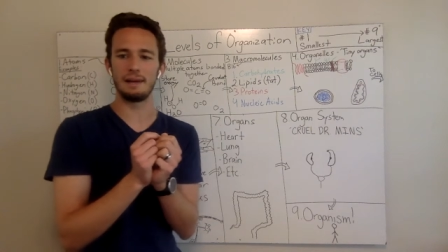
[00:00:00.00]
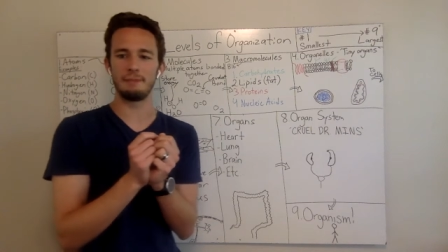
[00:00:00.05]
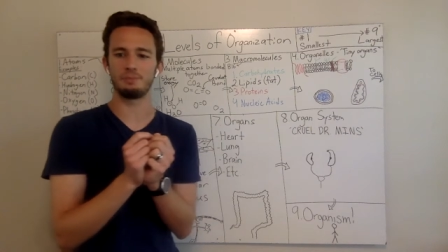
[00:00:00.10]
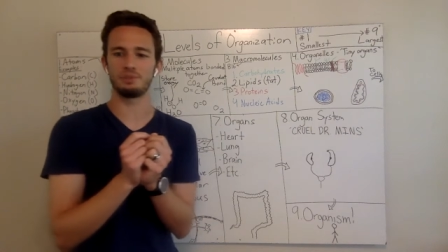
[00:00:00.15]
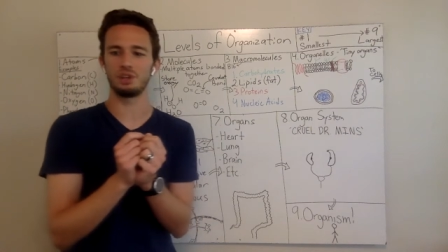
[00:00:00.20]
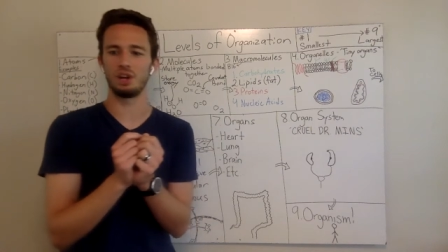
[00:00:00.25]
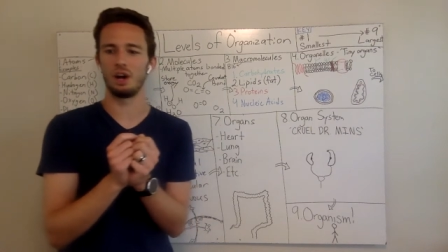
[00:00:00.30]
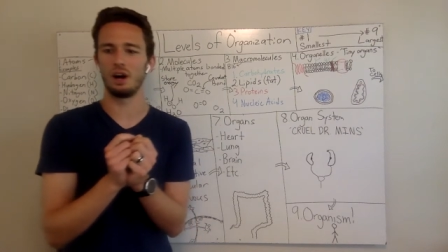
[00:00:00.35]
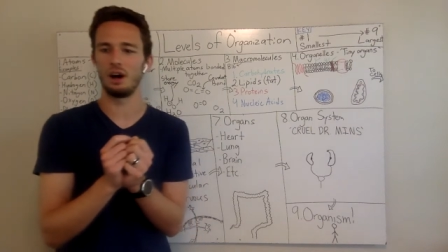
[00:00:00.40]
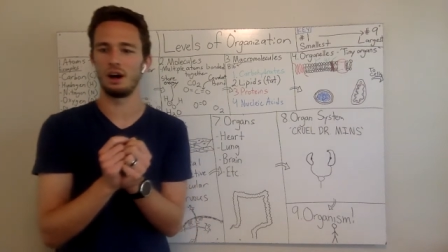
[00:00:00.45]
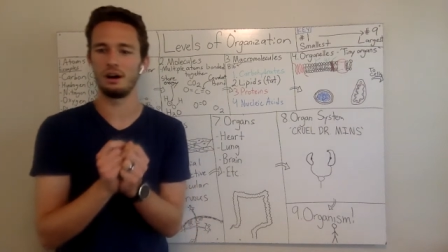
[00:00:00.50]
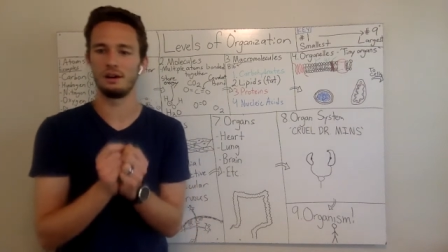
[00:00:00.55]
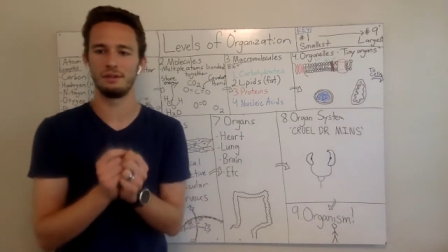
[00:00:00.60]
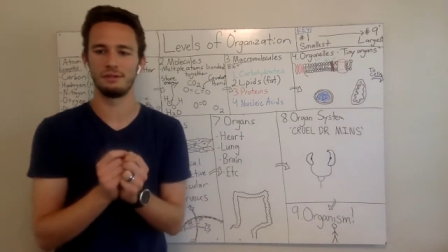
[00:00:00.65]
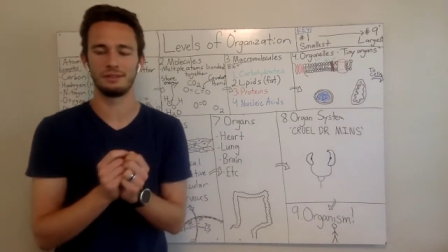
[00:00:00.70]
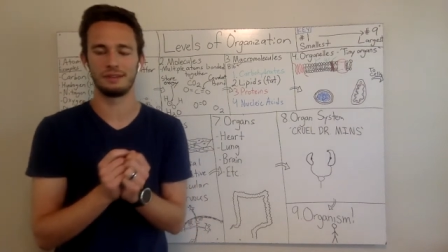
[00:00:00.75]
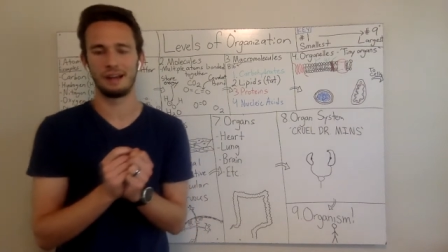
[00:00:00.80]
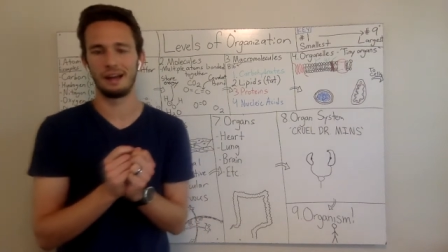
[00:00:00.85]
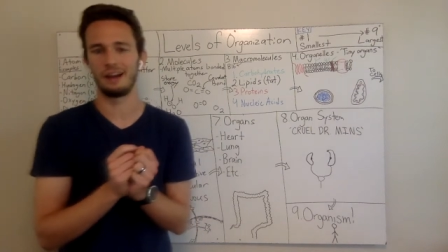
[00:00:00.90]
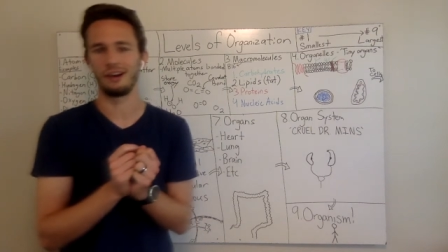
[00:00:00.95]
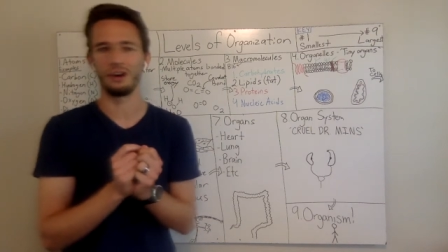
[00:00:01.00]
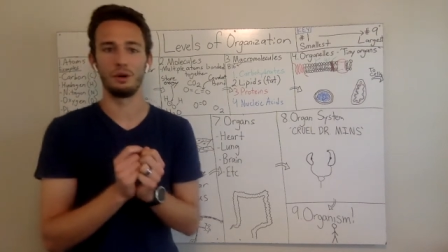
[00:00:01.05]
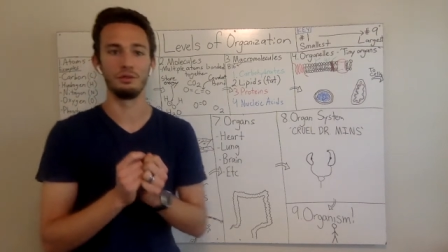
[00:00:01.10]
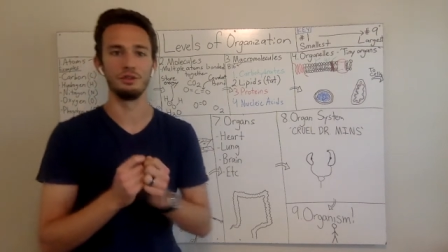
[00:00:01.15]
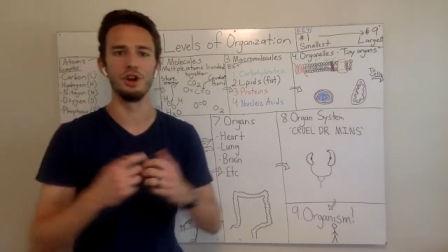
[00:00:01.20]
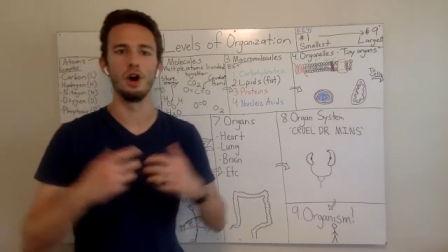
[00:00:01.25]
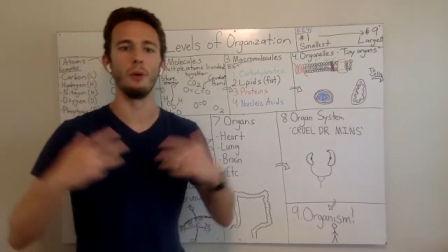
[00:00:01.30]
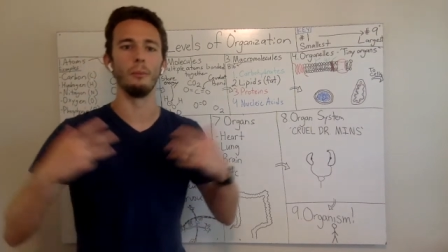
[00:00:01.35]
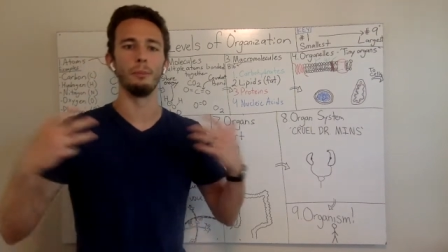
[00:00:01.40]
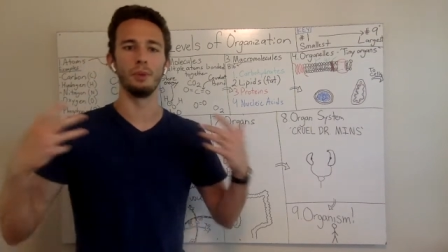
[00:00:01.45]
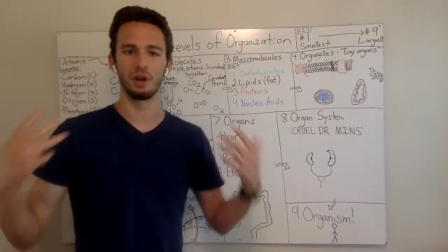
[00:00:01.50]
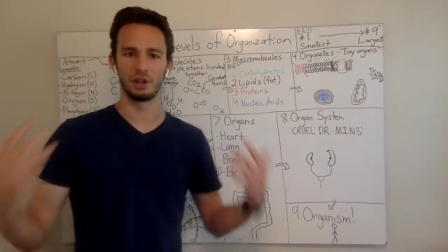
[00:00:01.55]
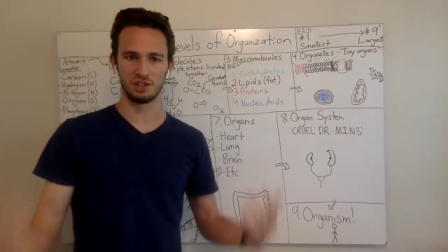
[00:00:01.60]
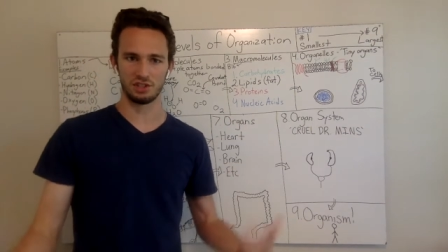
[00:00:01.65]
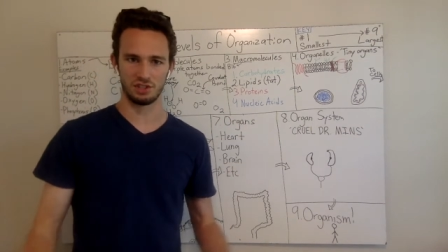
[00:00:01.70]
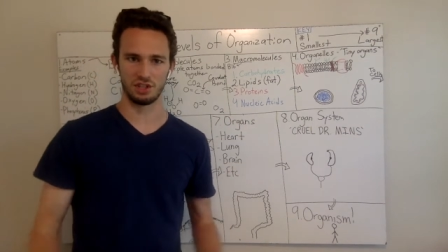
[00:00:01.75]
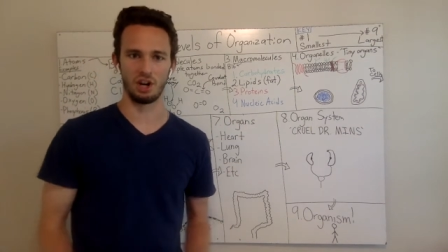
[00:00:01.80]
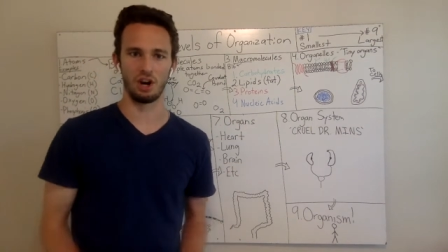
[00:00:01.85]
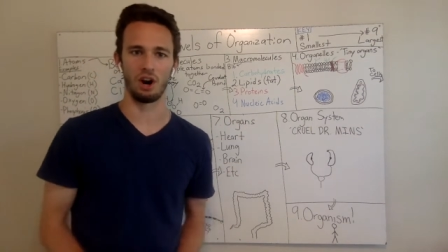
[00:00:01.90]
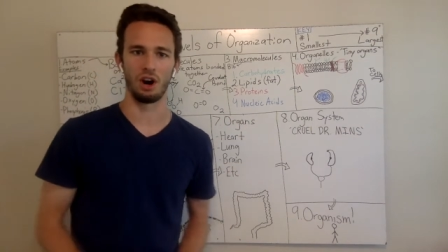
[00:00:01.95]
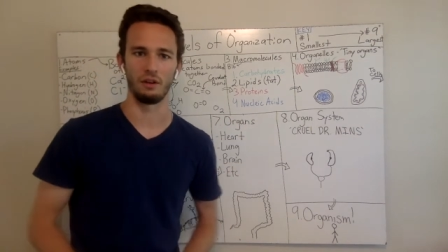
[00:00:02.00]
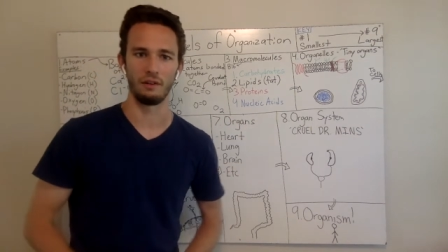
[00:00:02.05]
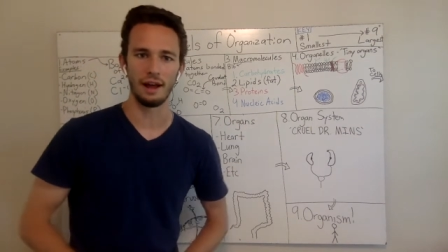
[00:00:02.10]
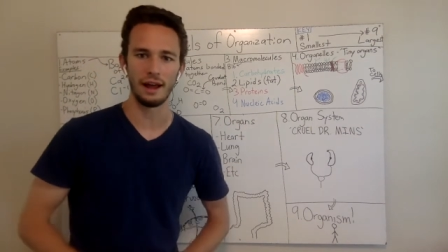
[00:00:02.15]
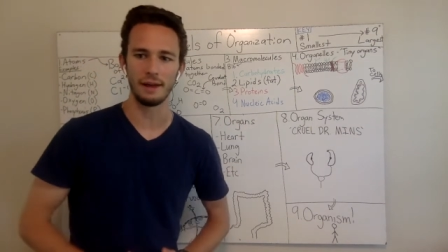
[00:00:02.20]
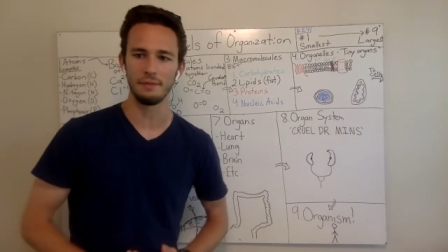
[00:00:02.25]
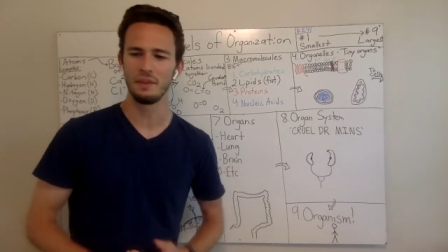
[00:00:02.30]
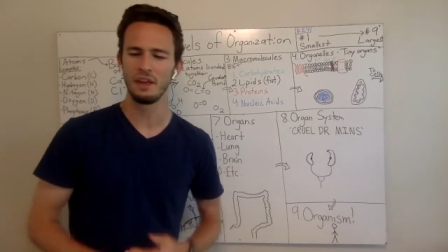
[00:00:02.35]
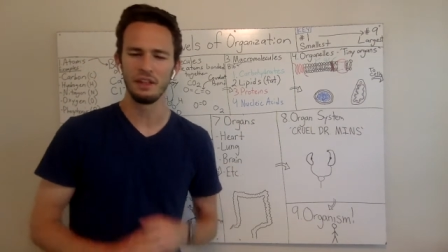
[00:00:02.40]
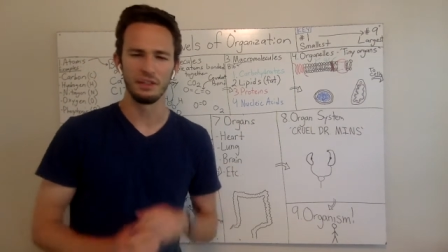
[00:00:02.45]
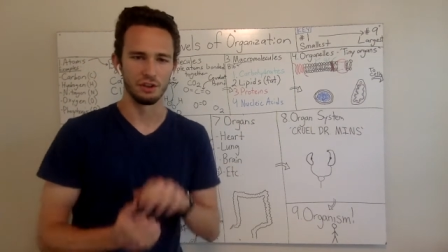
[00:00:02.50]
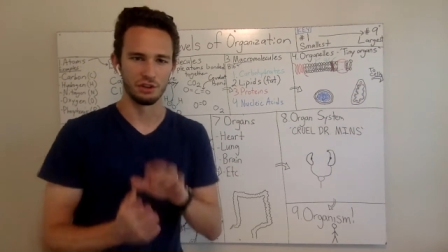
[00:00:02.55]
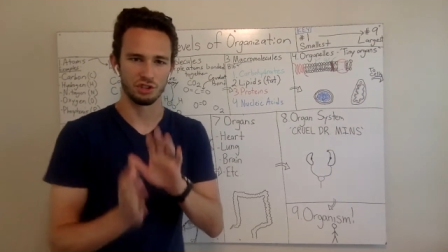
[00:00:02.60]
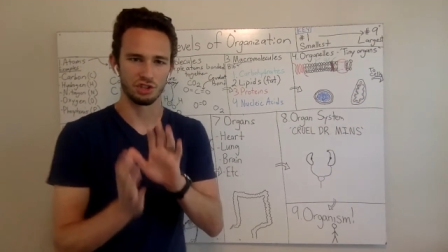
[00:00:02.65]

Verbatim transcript: types of i don't know notebooks there are right